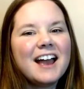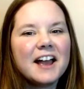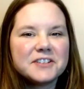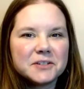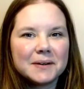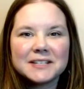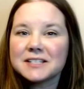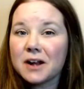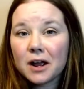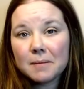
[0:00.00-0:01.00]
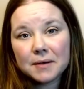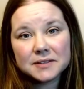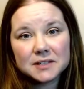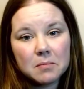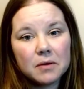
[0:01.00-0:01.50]
I just wanted to talk about
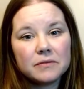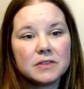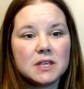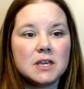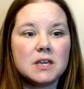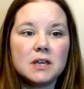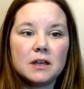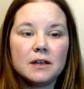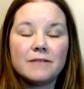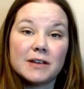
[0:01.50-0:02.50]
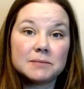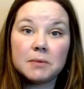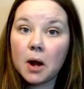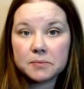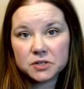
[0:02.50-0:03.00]
some of the
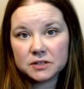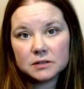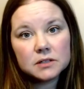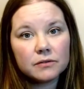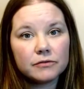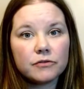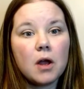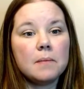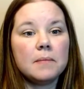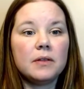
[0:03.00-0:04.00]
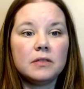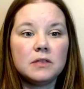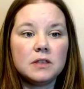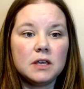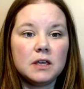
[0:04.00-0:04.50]
investment options from
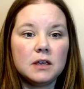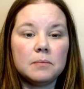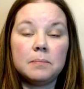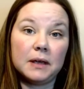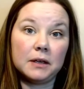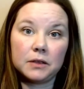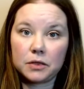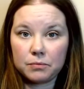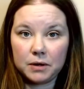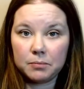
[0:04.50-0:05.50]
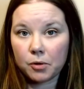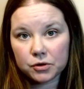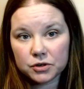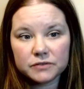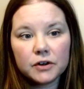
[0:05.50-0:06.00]
the big three
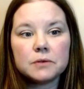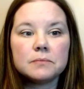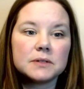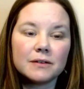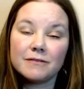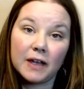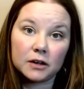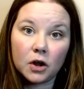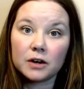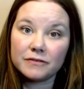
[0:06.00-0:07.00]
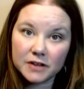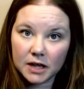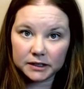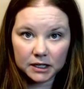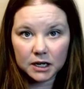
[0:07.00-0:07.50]
brokerage firms, Vanguard,
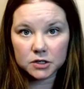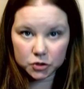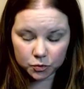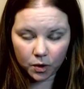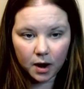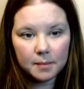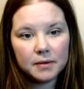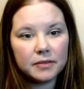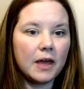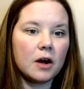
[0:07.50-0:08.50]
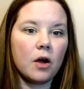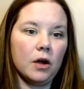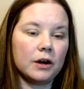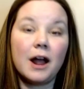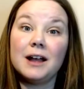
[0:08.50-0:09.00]
Fidelity, and Schwab, that
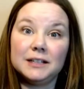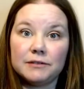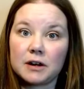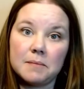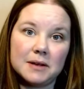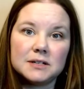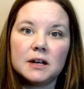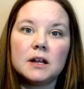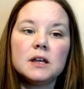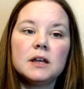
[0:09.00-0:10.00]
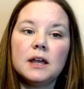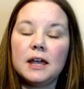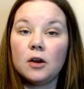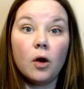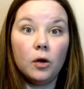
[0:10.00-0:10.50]
are highly recommended
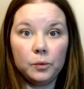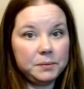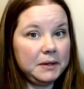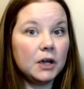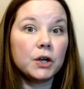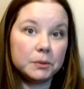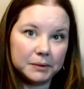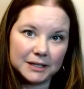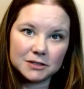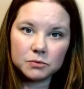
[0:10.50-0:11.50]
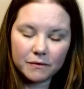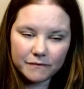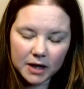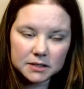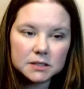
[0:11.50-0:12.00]
and all would be a good place to
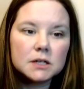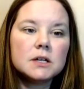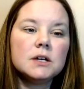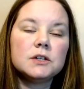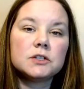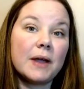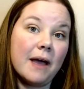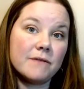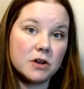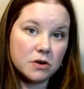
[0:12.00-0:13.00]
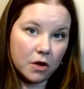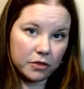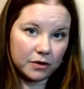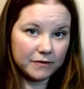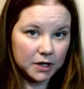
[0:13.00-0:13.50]
invest. So I have
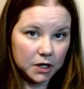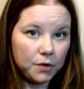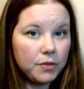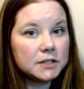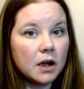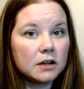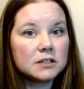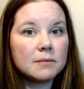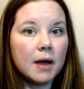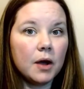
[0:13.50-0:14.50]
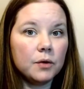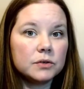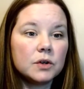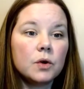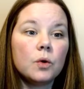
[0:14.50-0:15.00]
another video that talks
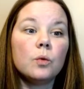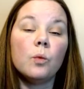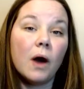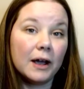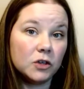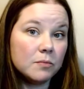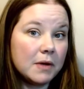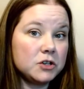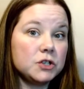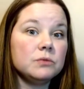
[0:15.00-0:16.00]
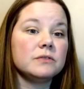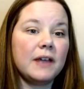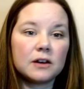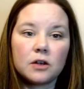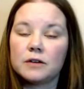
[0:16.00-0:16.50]
about why you might choose
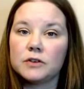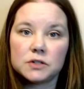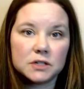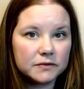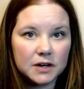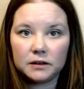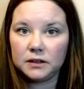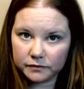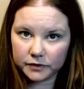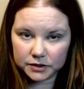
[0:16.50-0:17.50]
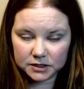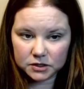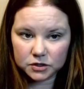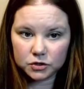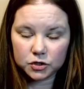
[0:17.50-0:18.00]
Vanguard versus Fidelity
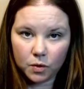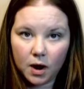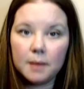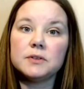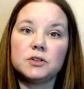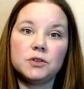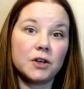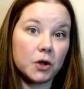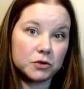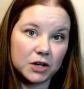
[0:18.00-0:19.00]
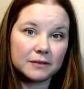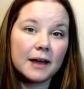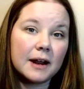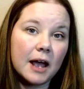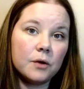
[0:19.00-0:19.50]
versus Schwab, so you can go check
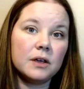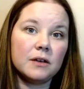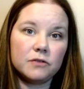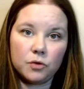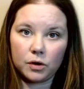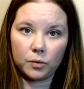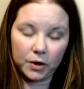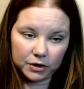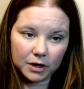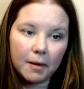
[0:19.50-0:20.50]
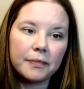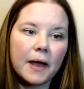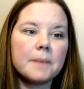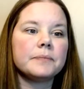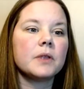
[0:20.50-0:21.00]
that out if you're wondering about that.